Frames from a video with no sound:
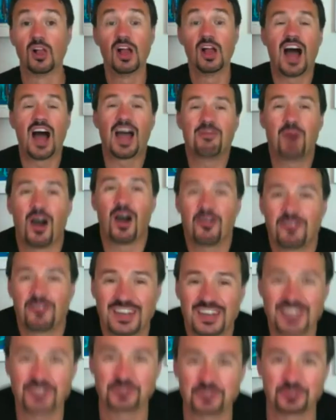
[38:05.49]
I'm often
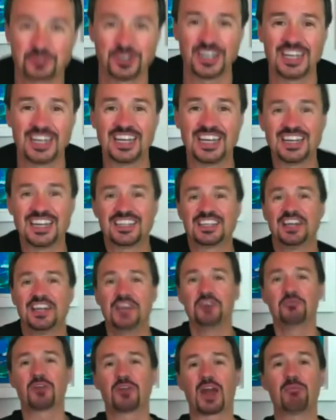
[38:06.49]
intrigued
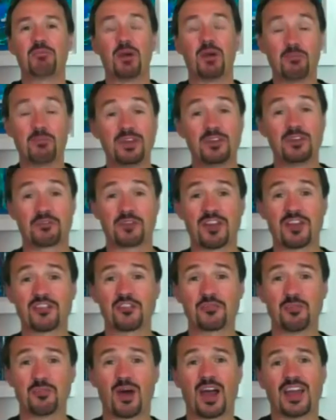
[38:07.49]
when I bump into friends
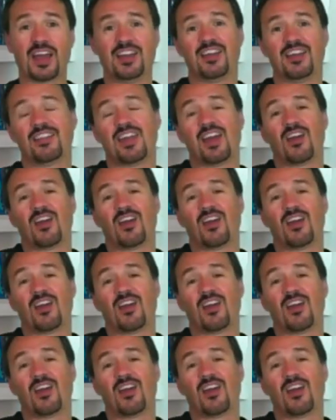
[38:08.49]
of mine